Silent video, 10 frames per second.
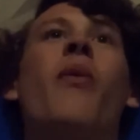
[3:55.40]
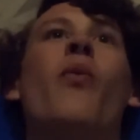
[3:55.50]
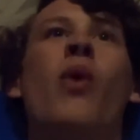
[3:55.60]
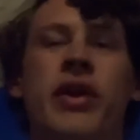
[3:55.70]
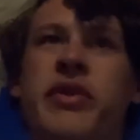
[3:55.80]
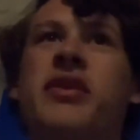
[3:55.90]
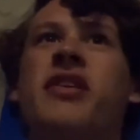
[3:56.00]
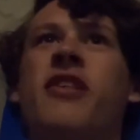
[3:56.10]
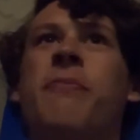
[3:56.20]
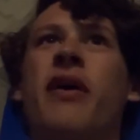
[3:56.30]
what you can
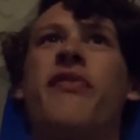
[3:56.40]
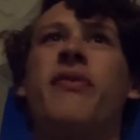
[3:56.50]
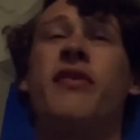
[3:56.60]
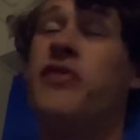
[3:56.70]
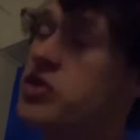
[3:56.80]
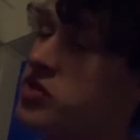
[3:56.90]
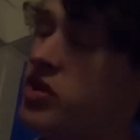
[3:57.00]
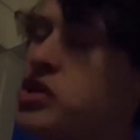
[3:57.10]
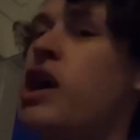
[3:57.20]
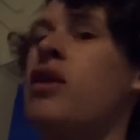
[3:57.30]
expect from the future of
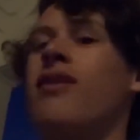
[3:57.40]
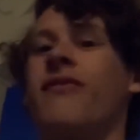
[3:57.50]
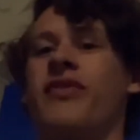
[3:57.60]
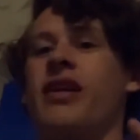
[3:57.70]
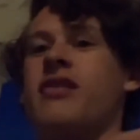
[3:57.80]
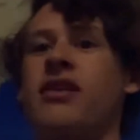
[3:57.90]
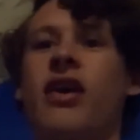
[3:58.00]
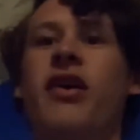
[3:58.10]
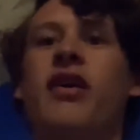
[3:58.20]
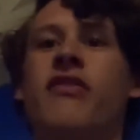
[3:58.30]
the channel and for that to
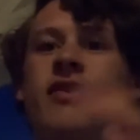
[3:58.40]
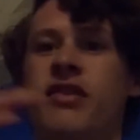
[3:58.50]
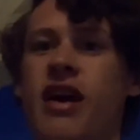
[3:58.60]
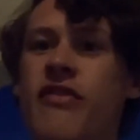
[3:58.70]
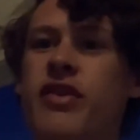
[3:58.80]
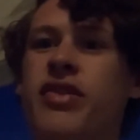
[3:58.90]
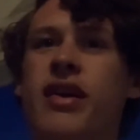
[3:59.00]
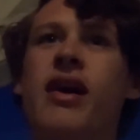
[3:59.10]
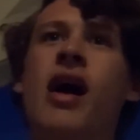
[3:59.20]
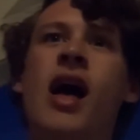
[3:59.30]
carry over into
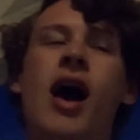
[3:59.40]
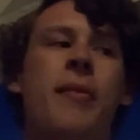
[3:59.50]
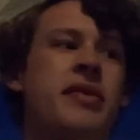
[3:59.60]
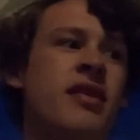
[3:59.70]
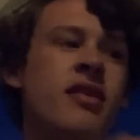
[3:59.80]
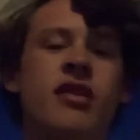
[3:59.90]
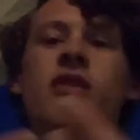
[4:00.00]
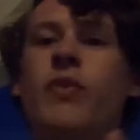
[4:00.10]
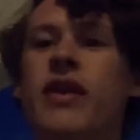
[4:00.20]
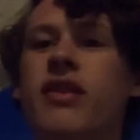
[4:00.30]
everything. So this is a
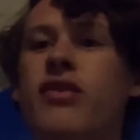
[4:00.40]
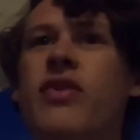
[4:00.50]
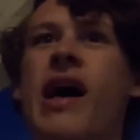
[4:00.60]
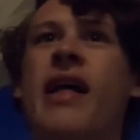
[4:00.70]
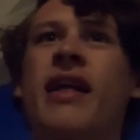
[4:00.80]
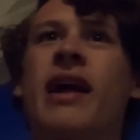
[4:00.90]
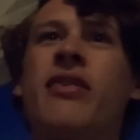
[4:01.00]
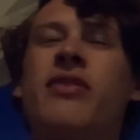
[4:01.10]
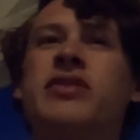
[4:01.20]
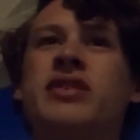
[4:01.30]
way to do that. And I
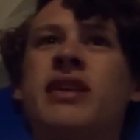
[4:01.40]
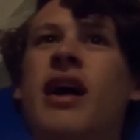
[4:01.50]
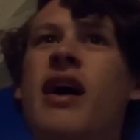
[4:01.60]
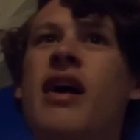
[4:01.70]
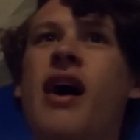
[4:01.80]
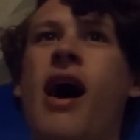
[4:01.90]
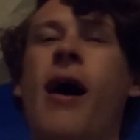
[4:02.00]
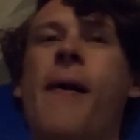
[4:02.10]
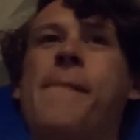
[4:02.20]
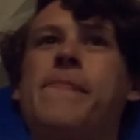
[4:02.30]
also just
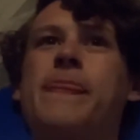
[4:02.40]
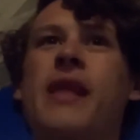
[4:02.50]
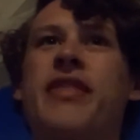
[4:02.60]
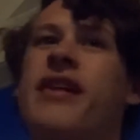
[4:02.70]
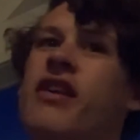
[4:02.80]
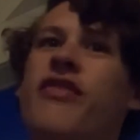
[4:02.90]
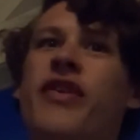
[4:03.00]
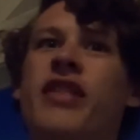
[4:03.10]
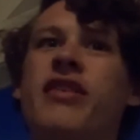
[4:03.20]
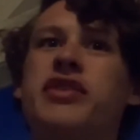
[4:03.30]
I think it's
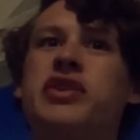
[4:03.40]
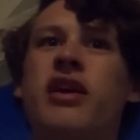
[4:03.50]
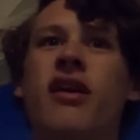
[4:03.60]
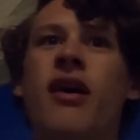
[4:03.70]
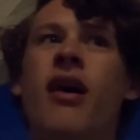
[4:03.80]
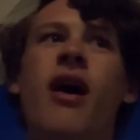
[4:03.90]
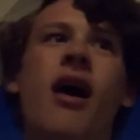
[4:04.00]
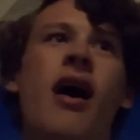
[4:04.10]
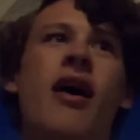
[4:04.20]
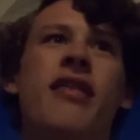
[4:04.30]
fun to share
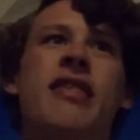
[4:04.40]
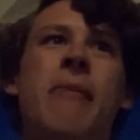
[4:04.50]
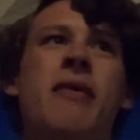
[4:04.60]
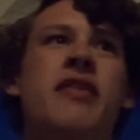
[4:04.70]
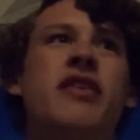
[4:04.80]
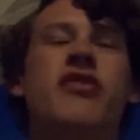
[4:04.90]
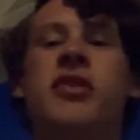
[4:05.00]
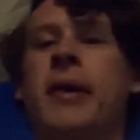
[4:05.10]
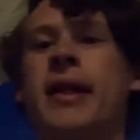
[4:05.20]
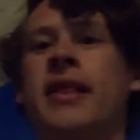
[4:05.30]
some of the
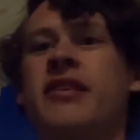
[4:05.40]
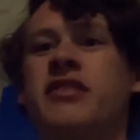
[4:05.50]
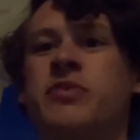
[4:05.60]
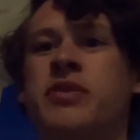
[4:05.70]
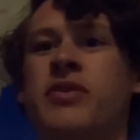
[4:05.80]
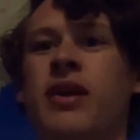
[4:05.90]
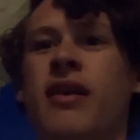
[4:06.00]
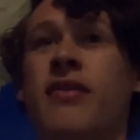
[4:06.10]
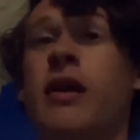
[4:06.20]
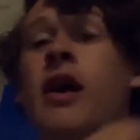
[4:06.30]
YouTube analytics with you
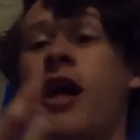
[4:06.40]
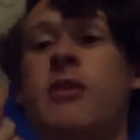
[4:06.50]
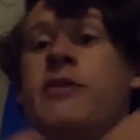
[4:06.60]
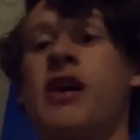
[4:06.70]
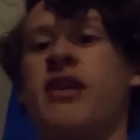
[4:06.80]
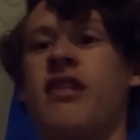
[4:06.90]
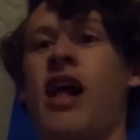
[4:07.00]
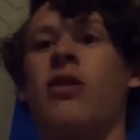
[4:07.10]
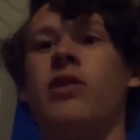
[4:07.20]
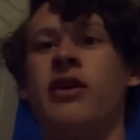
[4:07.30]
guys. And to be honest, I
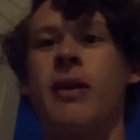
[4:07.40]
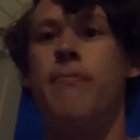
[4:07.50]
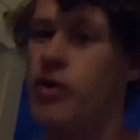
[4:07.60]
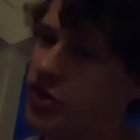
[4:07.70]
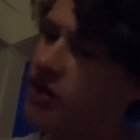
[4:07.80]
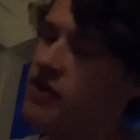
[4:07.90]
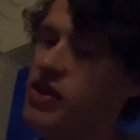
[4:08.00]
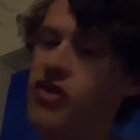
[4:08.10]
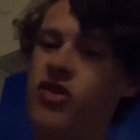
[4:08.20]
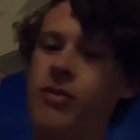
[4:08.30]
don't look at most of the
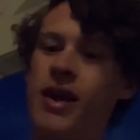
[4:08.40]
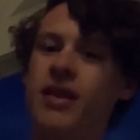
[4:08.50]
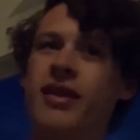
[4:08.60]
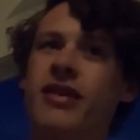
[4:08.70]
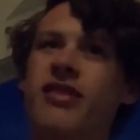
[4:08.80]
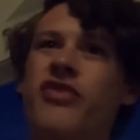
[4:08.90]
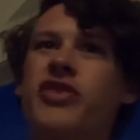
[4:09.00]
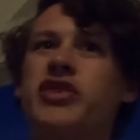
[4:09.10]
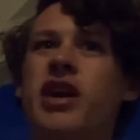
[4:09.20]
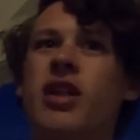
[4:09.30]
YouTube analytics for
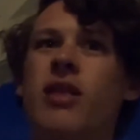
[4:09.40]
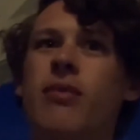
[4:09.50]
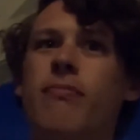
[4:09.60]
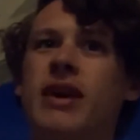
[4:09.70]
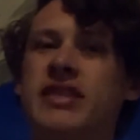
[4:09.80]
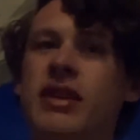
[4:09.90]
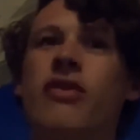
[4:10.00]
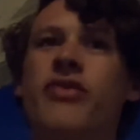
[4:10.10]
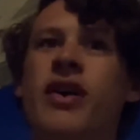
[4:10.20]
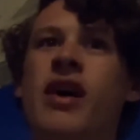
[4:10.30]
the channel
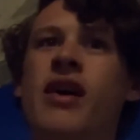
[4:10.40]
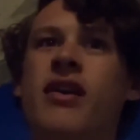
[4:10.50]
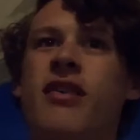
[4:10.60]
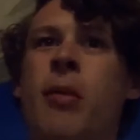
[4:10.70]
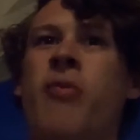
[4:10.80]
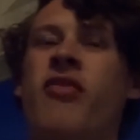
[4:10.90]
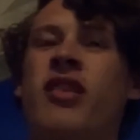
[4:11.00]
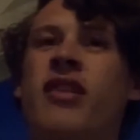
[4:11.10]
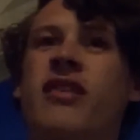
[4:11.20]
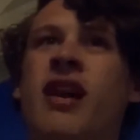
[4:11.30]
myself, because some of it
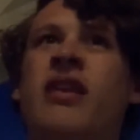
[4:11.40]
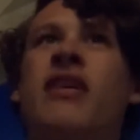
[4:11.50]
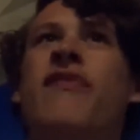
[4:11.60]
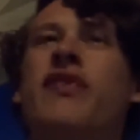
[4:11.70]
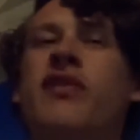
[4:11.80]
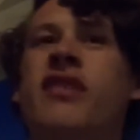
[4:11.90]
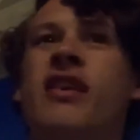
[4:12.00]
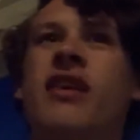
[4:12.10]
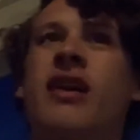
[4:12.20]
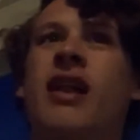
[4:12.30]
gets kind of
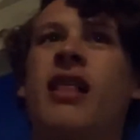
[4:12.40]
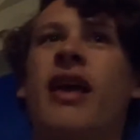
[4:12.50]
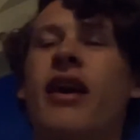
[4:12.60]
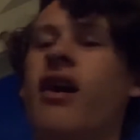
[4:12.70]
confusing and kind of like,